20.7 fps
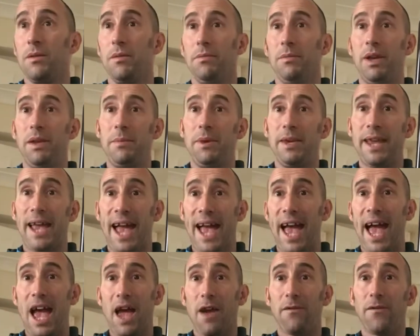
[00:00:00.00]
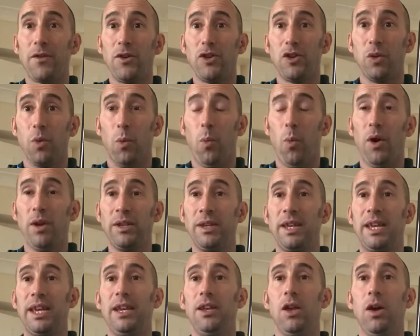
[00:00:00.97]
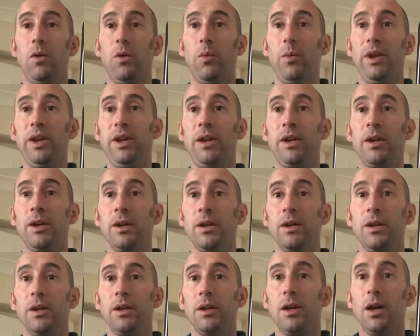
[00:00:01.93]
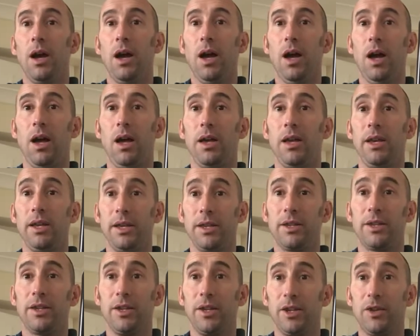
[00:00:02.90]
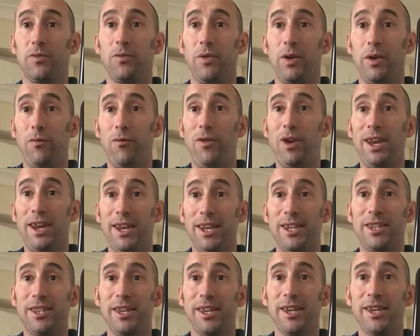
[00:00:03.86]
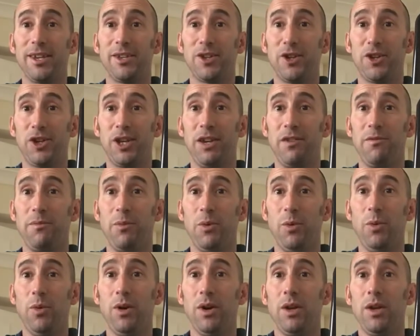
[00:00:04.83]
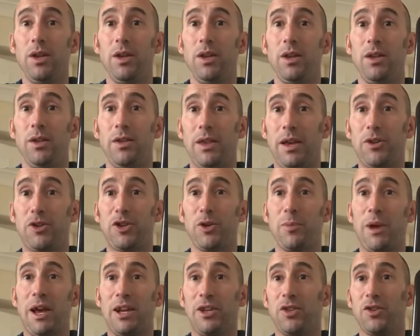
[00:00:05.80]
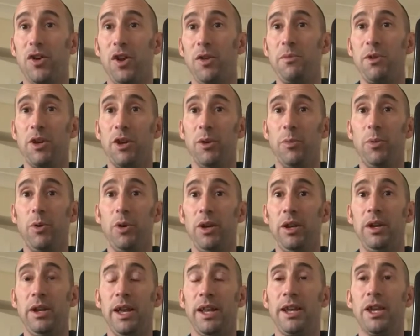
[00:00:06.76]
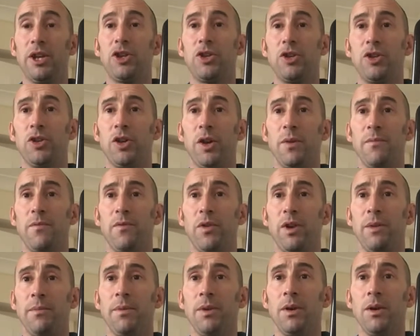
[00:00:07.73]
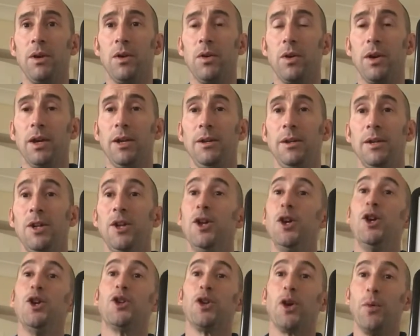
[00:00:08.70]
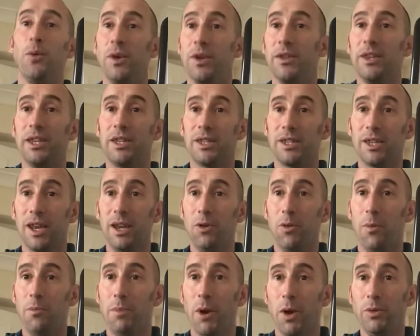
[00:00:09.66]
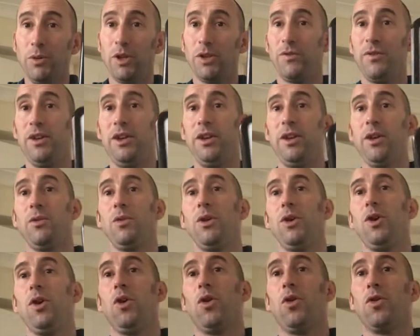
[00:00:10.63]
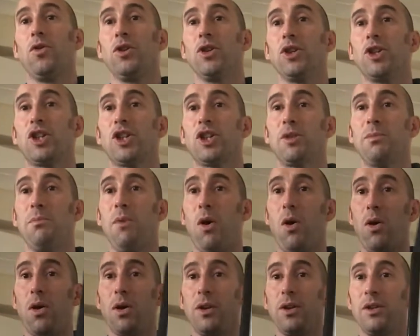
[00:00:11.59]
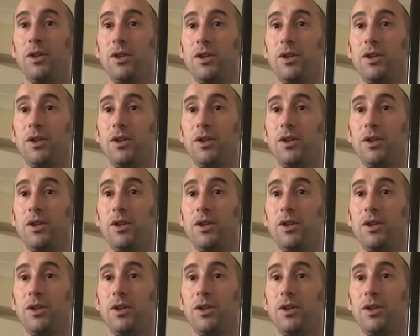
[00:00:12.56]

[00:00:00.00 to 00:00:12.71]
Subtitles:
maybe half to 1 kilo a week. It's realistic, it's achievable. There's the amount of time you're going to put in, and that's your time frame. Okay, so this is a little bonus video on smart